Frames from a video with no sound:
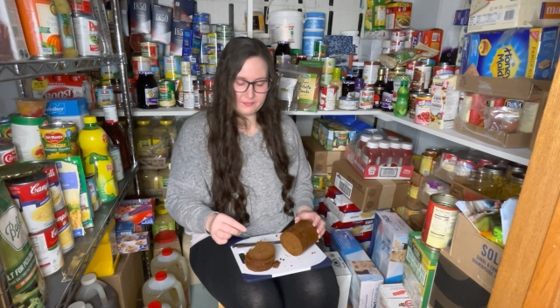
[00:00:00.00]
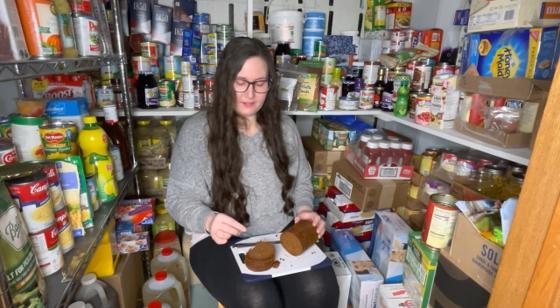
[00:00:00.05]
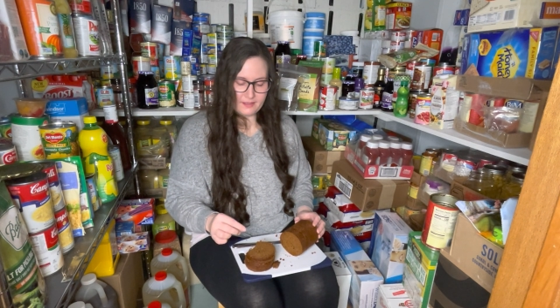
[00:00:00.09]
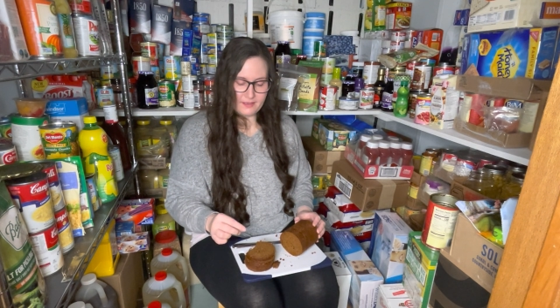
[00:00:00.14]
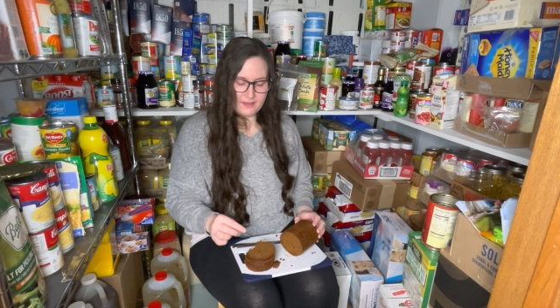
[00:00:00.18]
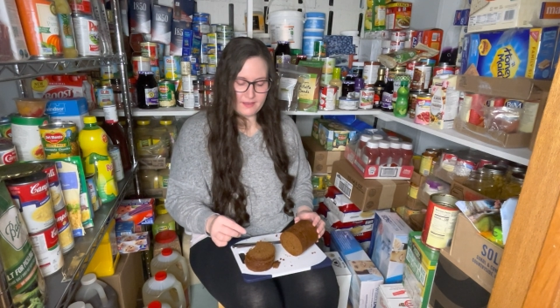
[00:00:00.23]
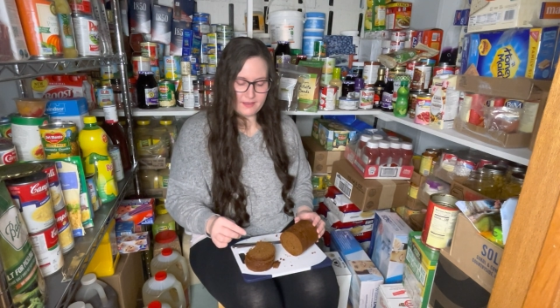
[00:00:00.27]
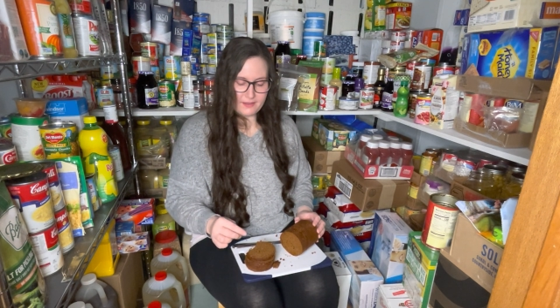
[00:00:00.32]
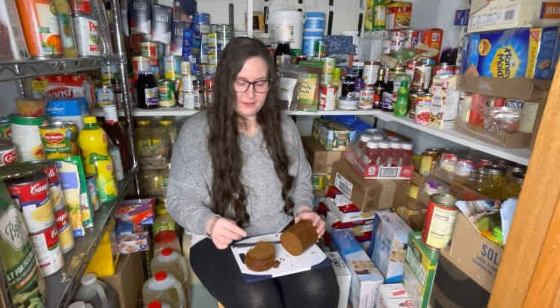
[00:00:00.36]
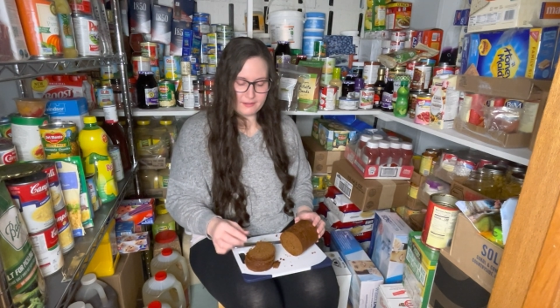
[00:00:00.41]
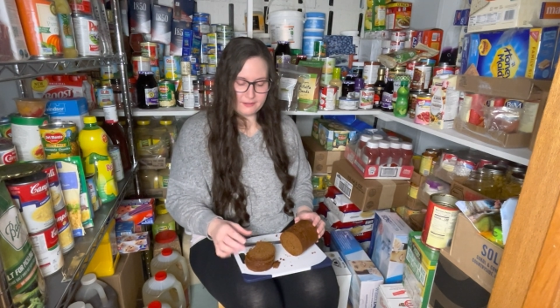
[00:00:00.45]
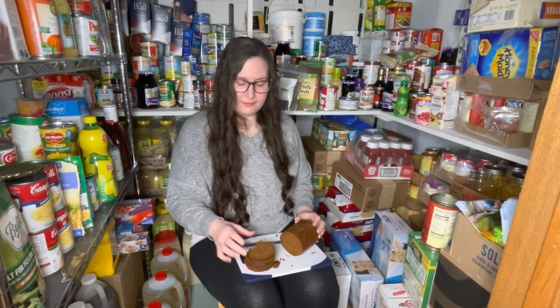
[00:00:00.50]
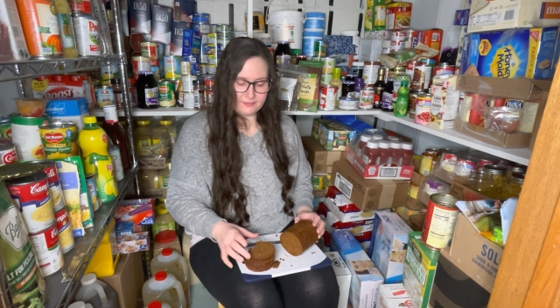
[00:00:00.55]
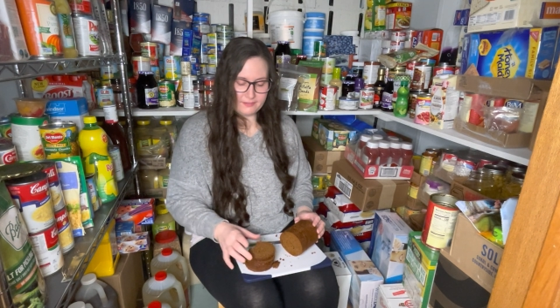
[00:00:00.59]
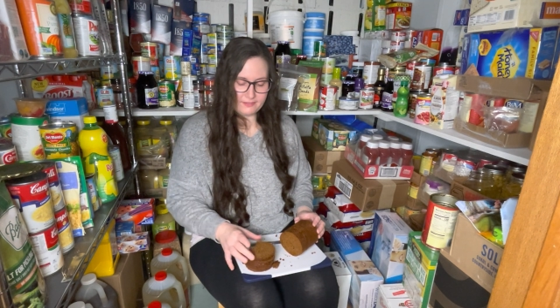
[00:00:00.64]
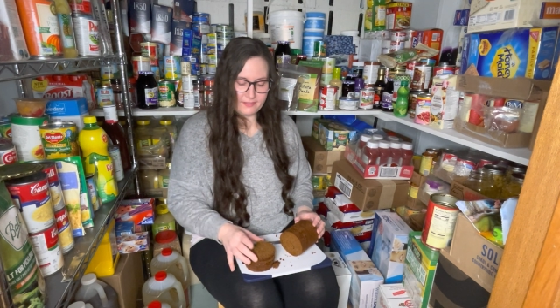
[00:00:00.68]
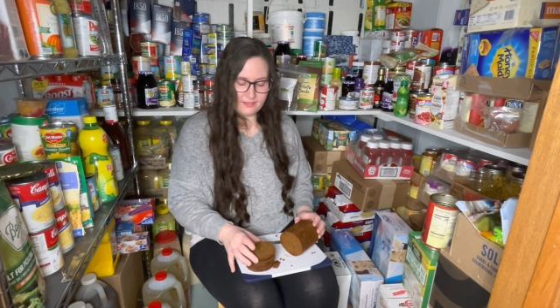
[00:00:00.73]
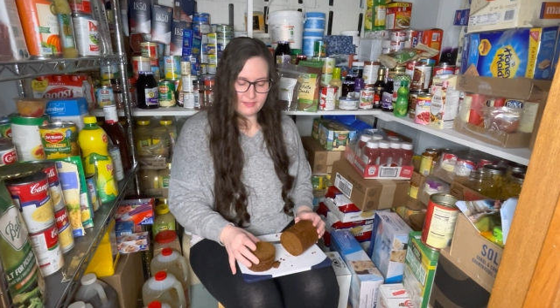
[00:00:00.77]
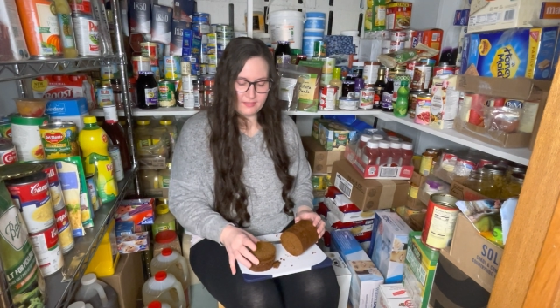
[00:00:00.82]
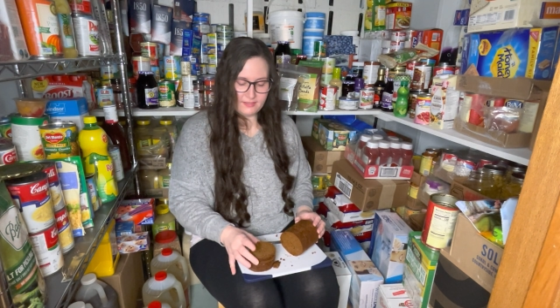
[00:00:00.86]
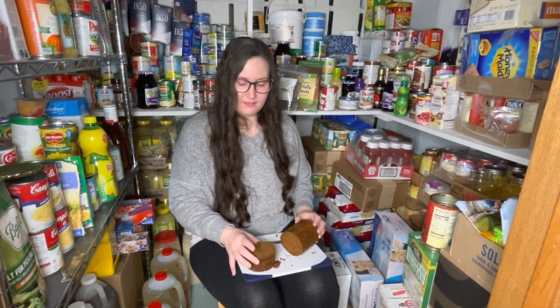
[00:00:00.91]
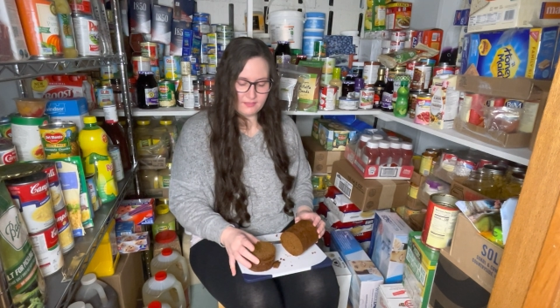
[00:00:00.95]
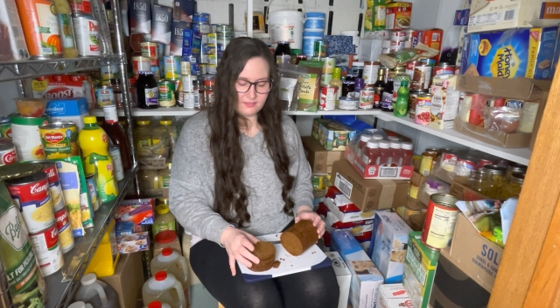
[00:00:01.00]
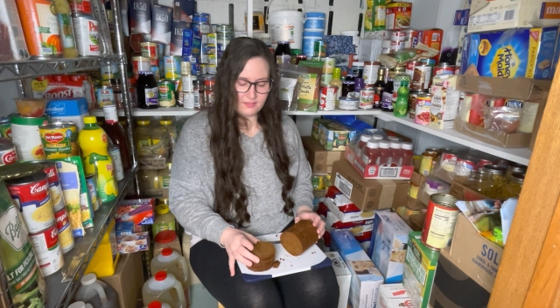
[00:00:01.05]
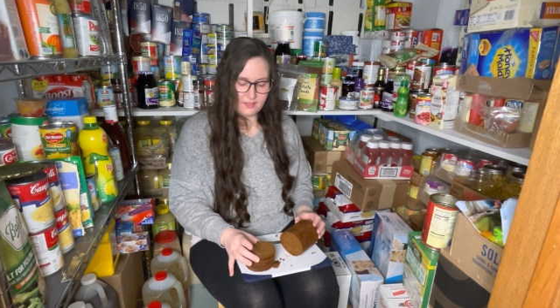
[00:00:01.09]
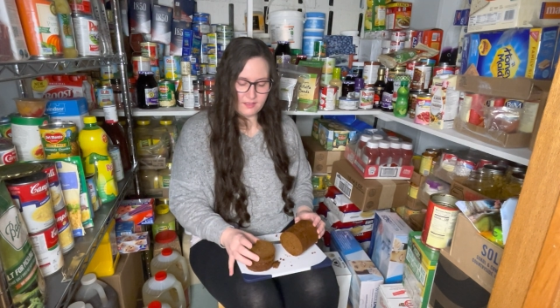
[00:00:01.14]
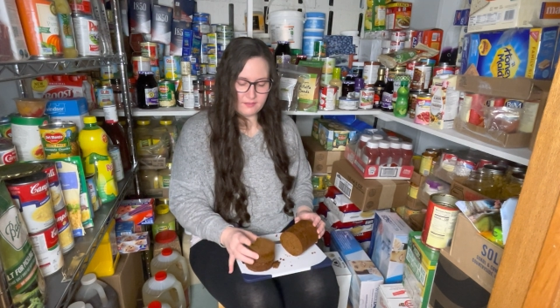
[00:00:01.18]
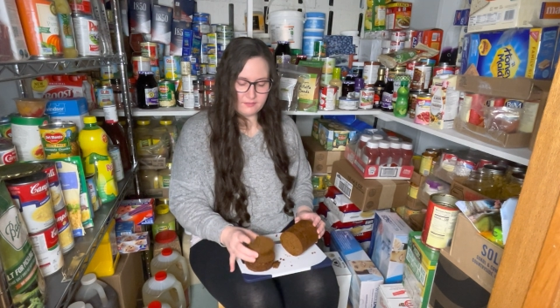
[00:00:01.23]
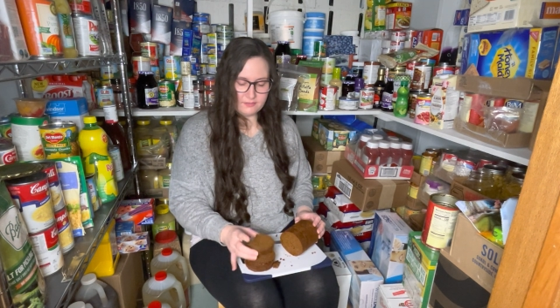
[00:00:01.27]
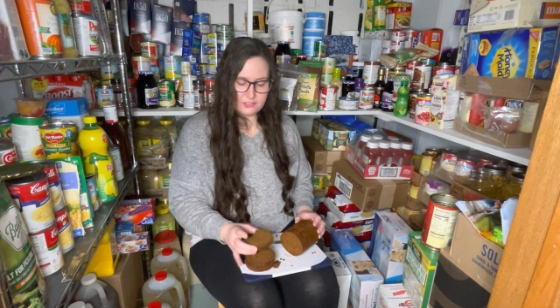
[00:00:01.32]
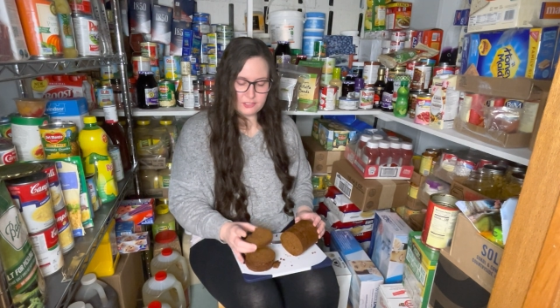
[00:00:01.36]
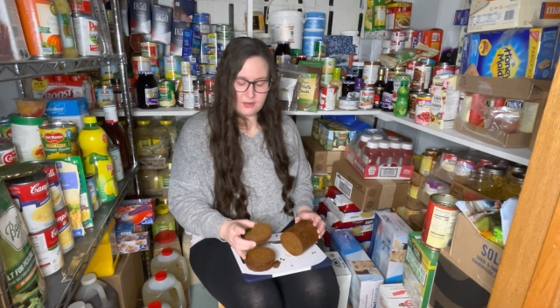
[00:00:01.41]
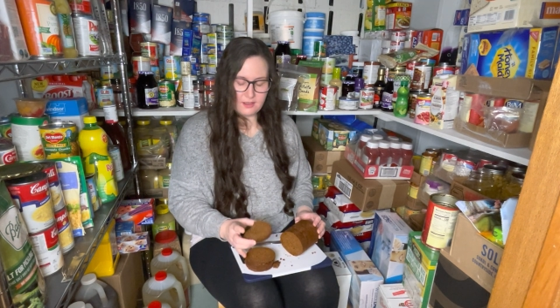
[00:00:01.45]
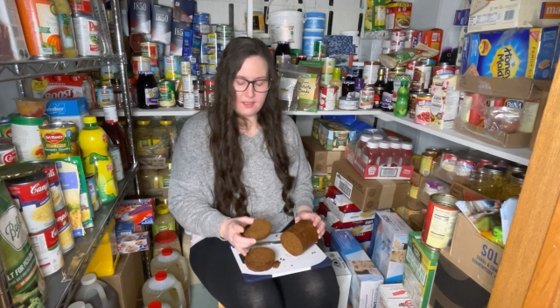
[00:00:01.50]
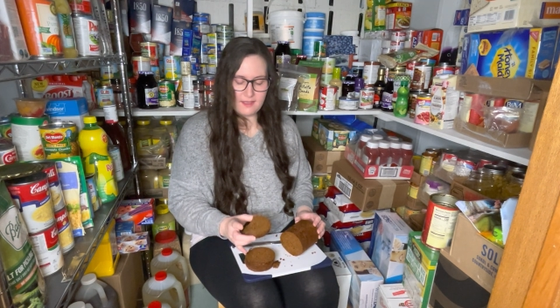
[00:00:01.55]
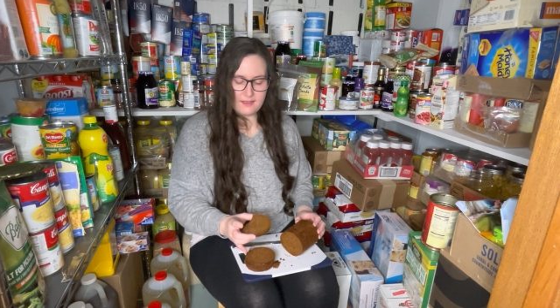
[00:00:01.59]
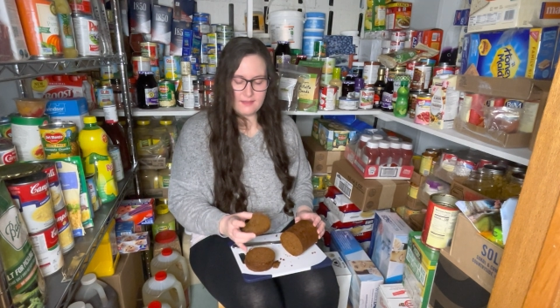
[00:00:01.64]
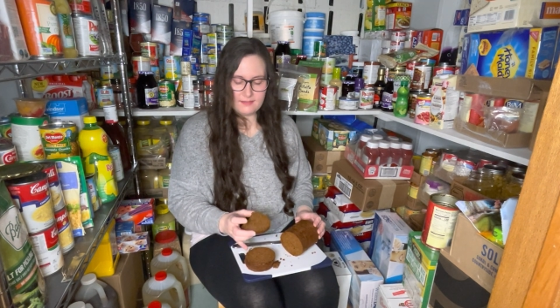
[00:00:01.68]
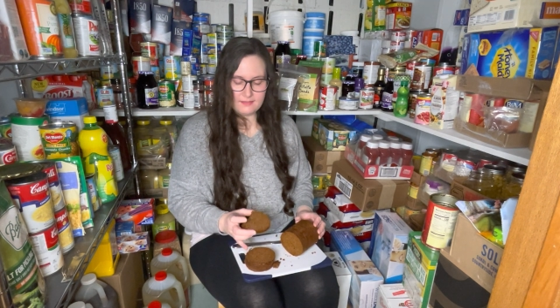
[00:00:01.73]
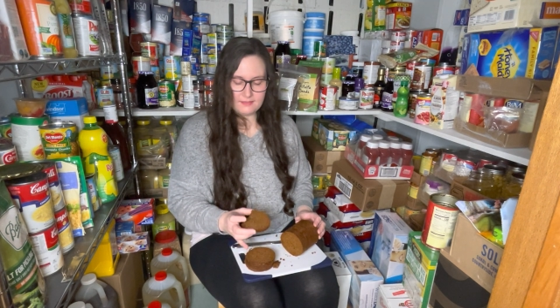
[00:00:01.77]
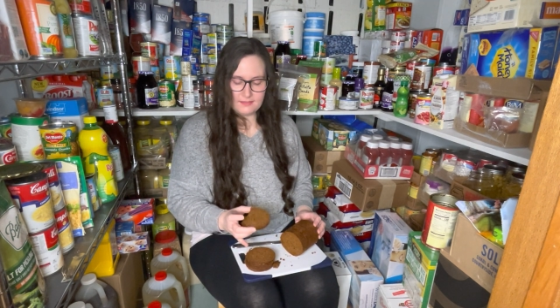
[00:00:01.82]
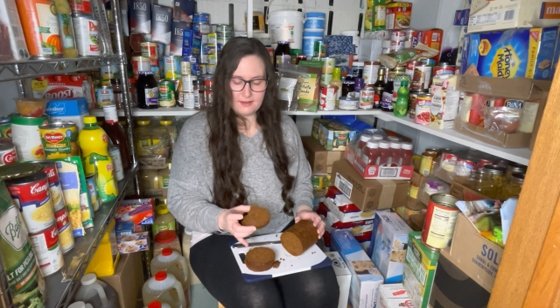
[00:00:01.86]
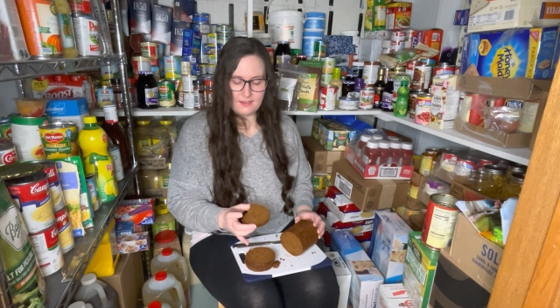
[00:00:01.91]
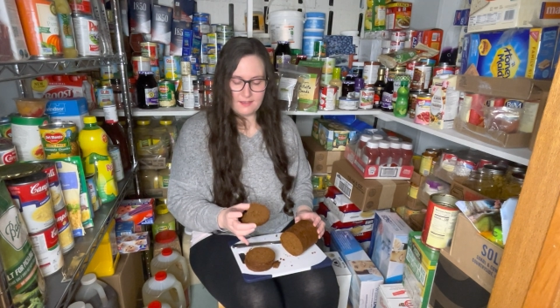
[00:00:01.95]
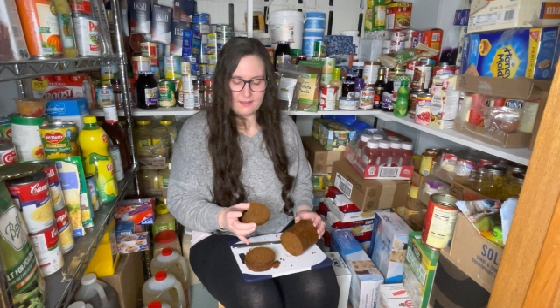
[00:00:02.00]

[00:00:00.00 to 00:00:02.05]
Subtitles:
of the love child